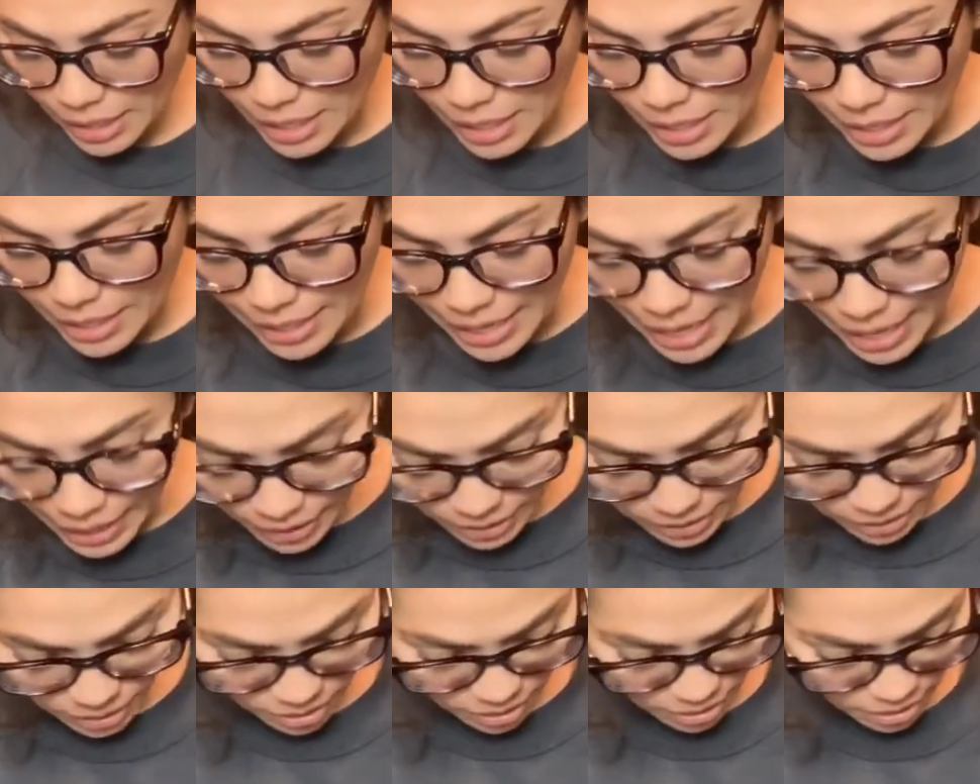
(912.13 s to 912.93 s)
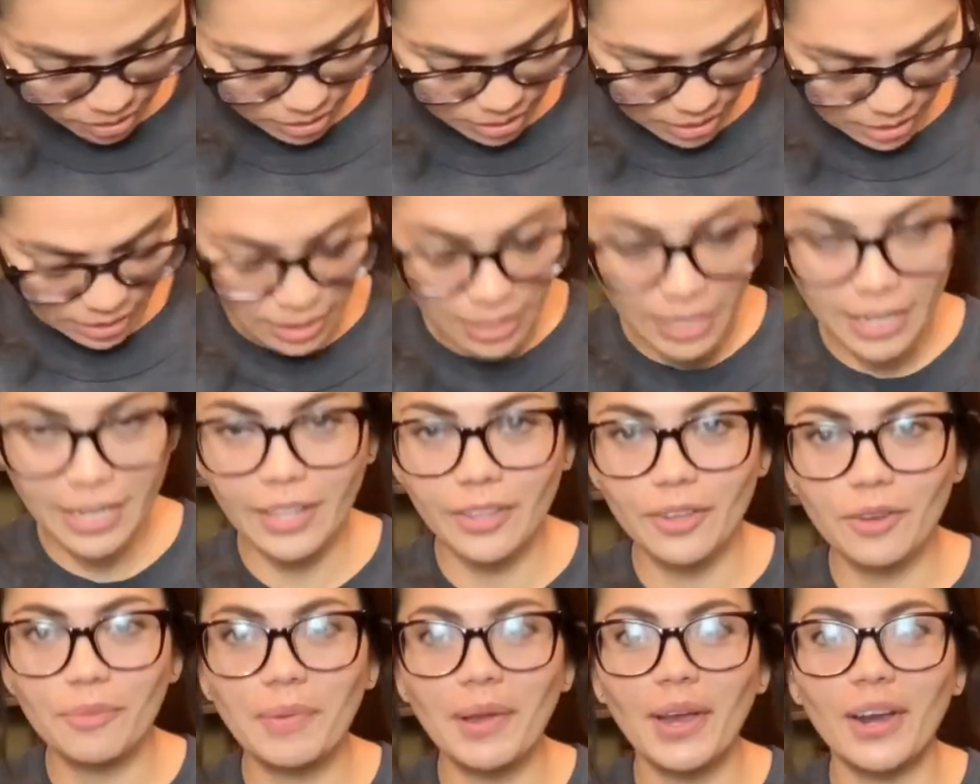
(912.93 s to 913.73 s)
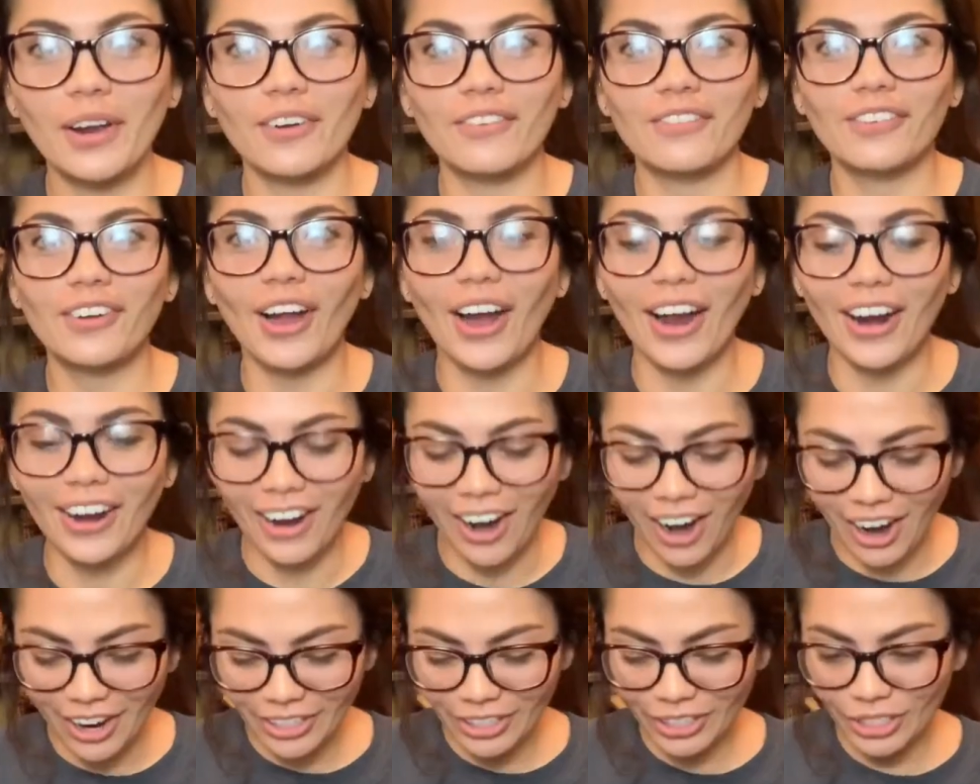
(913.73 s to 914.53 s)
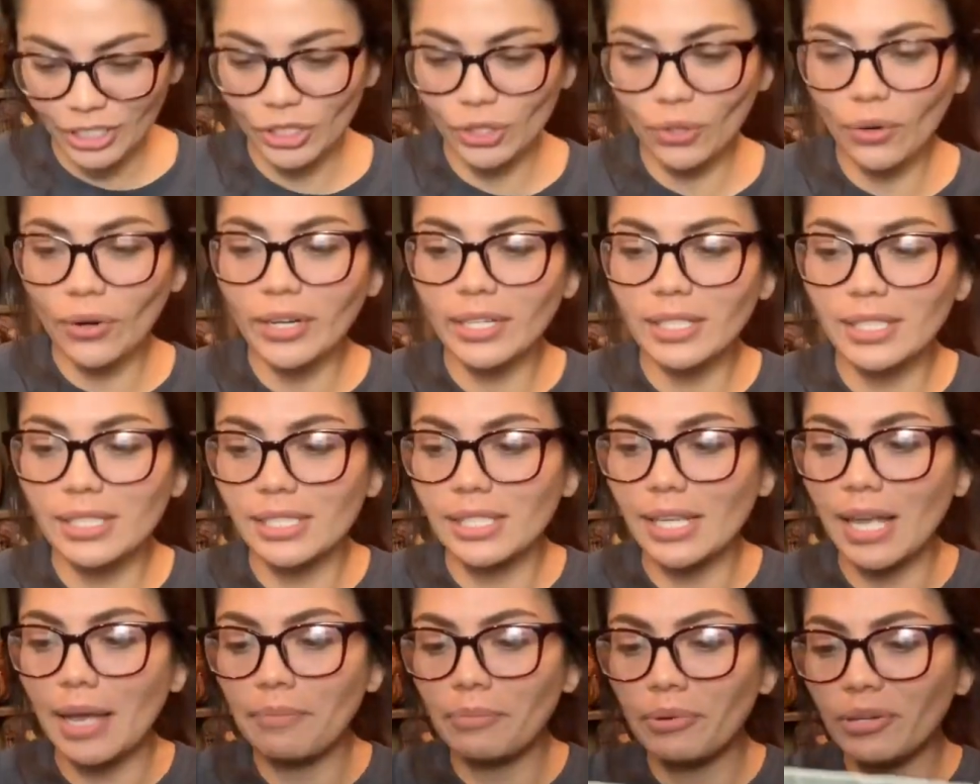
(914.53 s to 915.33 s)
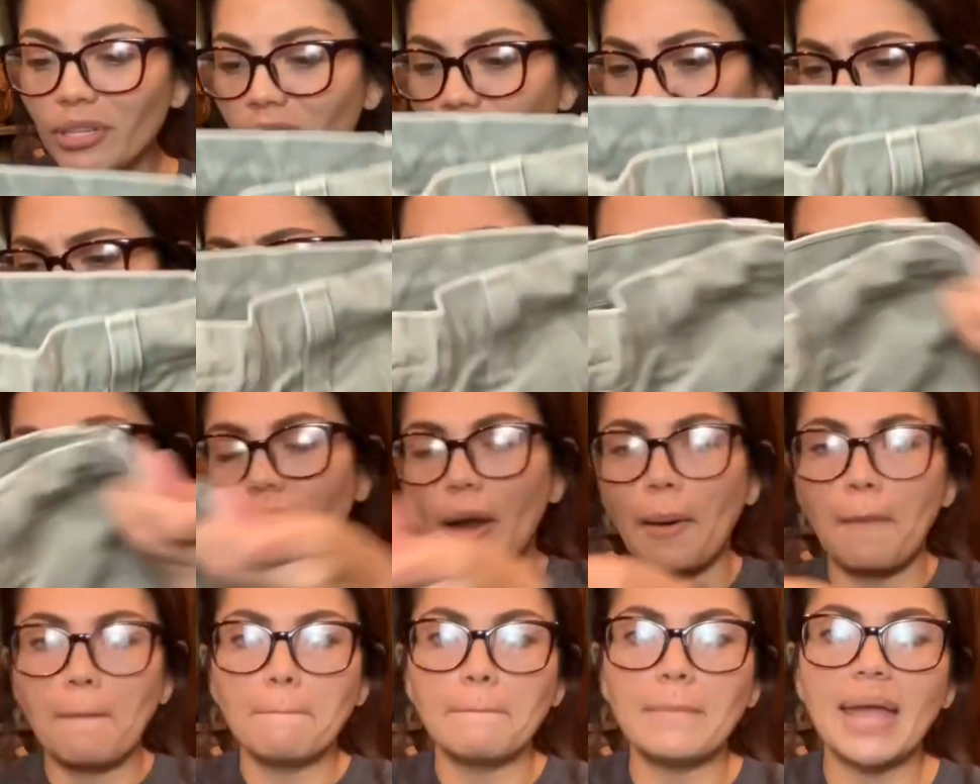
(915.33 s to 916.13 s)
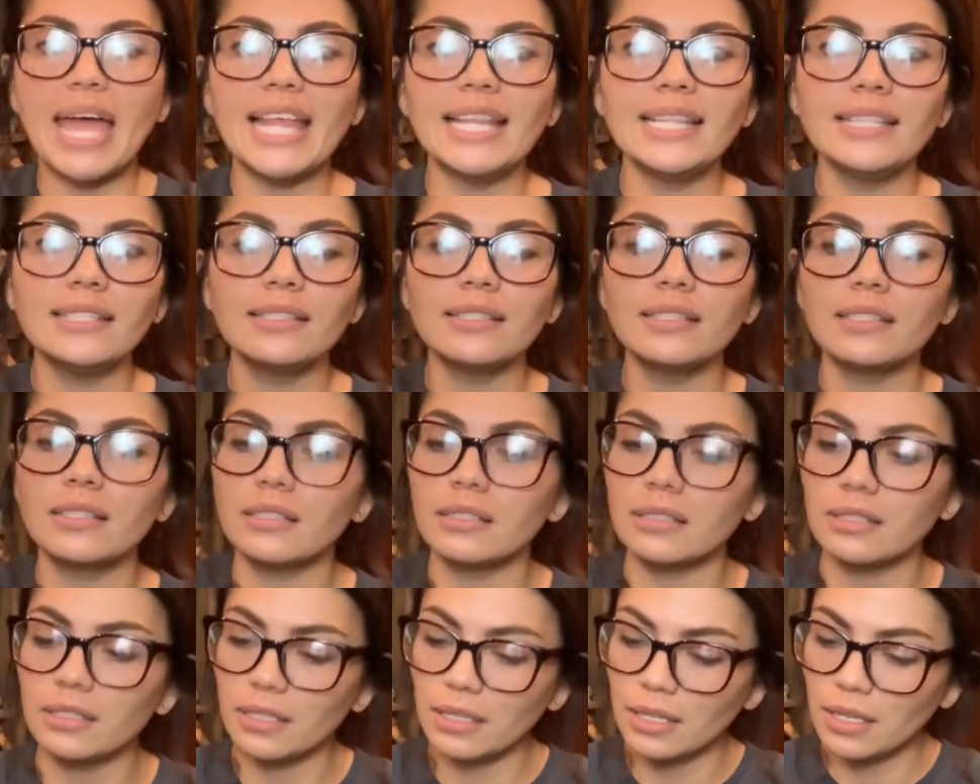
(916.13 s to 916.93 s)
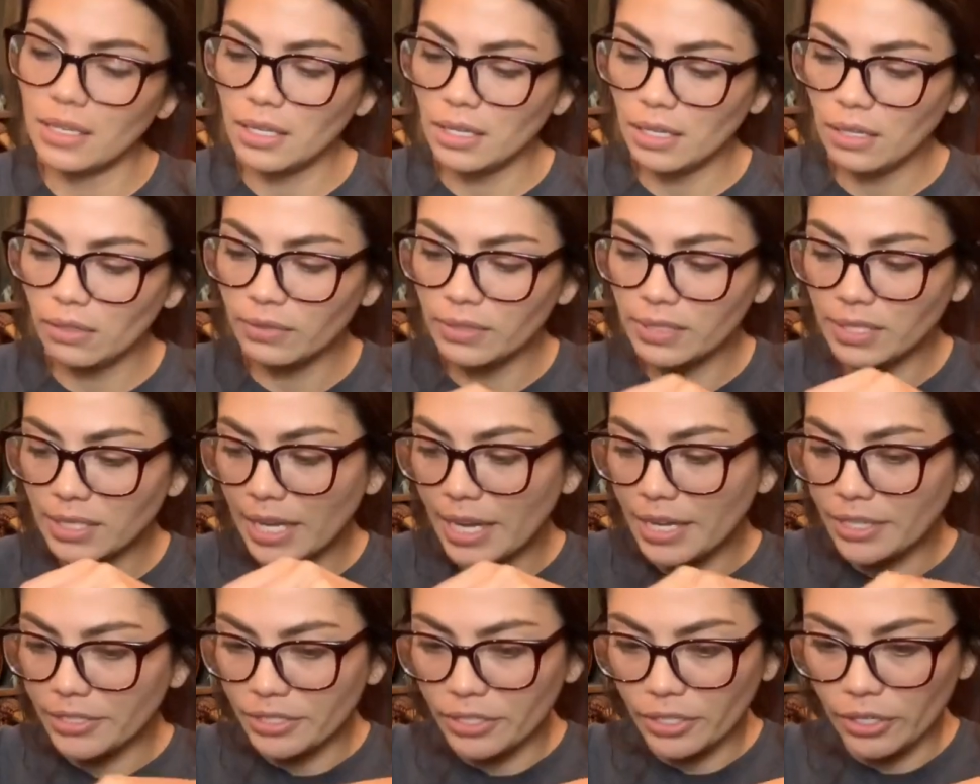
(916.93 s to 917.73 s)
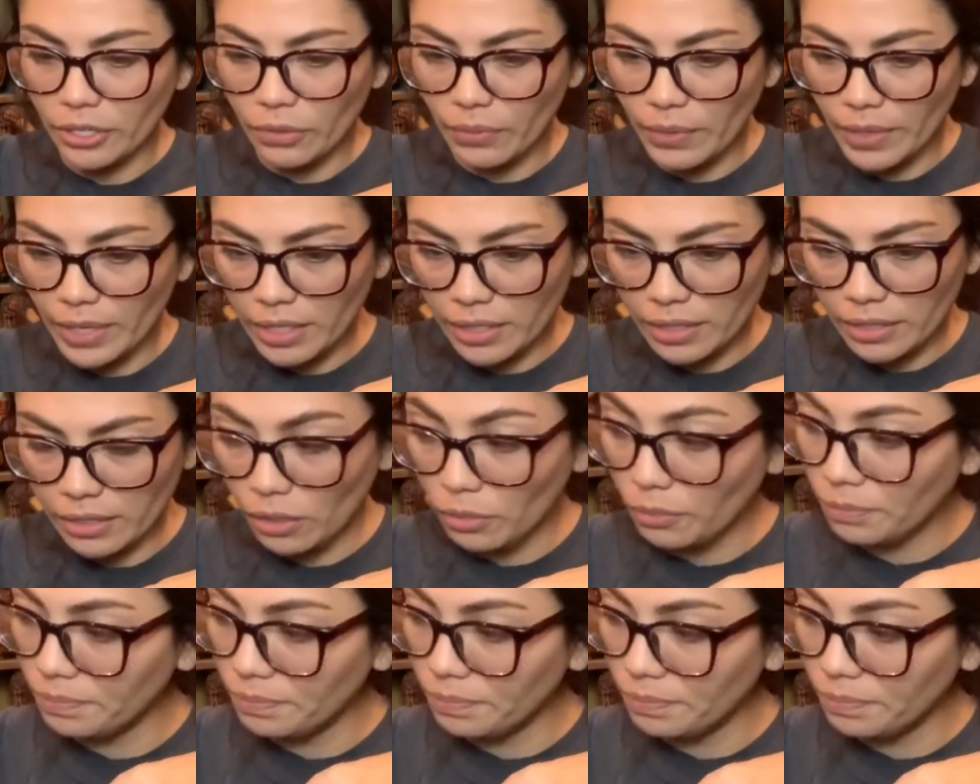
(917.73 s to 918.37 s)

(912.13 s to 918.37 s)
Next is another pair of Carhartt shorts. I'm pretty sure these are men's. What size are you? We can, nope,